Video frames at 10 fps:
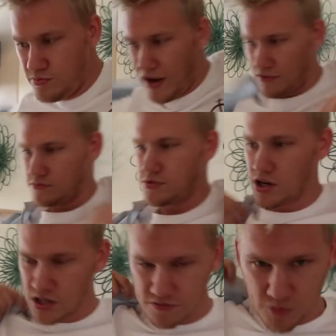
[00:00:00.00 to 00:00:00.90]
about
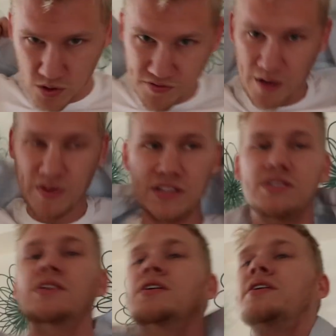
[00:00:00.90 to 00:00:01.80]
30, 45 minutes
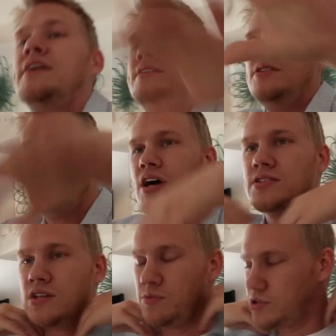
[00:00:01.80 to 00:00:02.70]
here, getting these
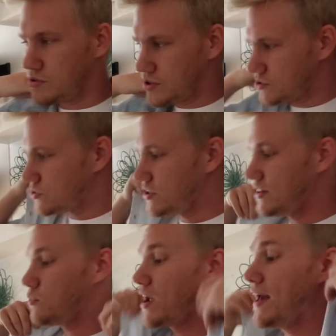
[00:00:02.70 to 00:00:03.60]
shots done with the green screen,
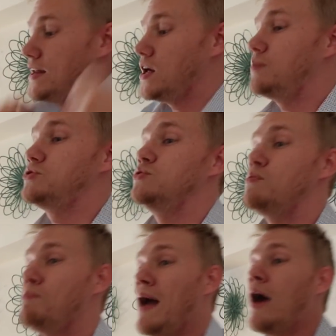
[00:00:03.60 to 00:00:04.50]
and then we're heading up to
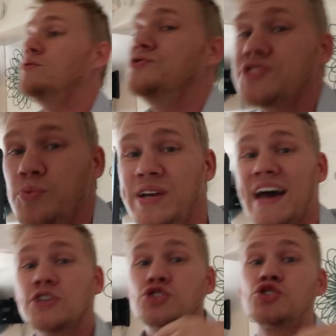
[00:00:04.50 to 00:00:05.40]
the mountains, and we
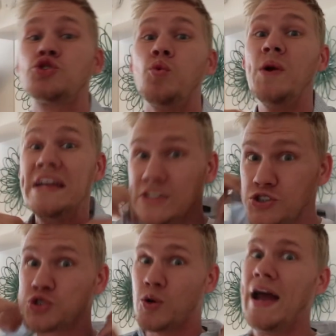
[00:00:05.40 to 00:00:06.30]
got a sweet
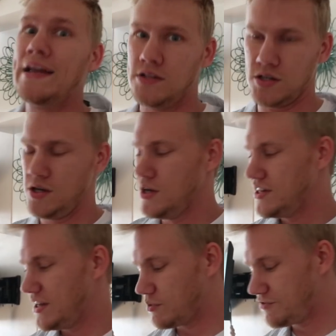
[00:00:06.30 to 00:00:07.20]
trailer
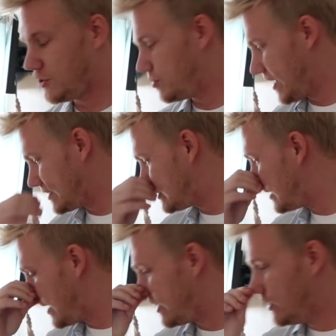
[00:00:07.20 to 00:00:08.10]
that we're filming at
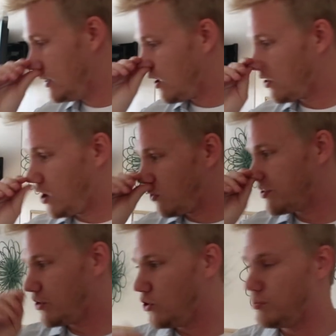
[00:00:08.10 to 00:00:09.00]
today, along
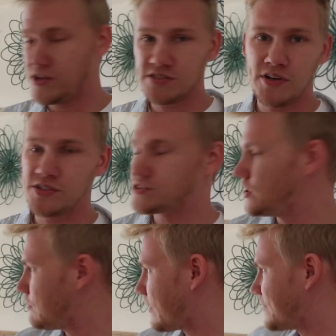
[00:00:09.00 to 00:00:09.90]
with a whole bunch of other
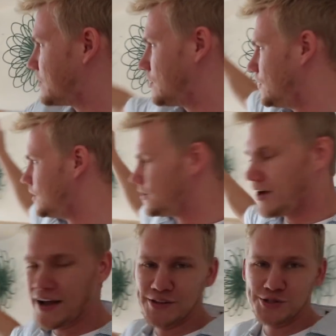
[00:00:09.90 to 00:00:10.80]
stuff. I got the
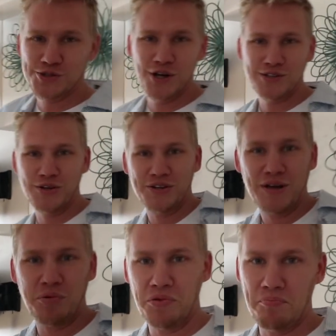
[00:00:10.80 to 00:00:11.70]
I got the truck loaded
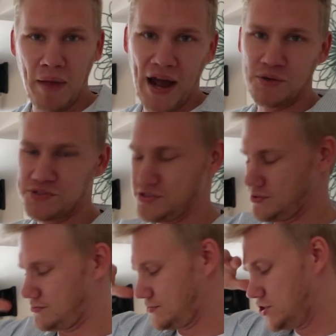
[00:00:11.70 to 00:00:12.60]
up with mounts
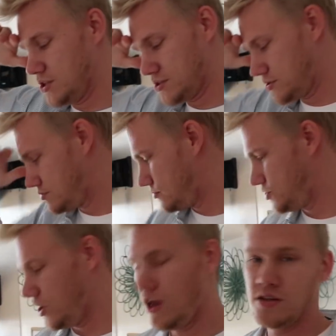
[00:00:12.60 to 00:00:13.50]
and just
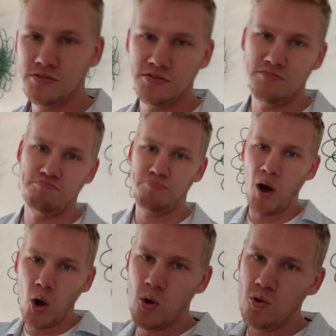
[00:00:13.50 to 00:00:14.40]
guns and
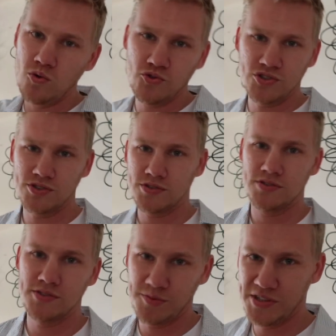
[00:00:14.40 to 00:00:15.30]
bows.
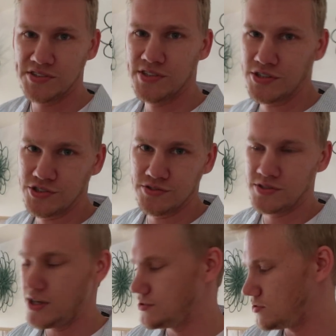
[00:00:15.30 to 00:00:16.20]
It's gonna be a six shoot
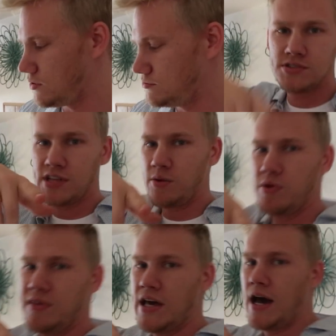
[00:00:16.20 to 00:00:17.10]
today, so stay with me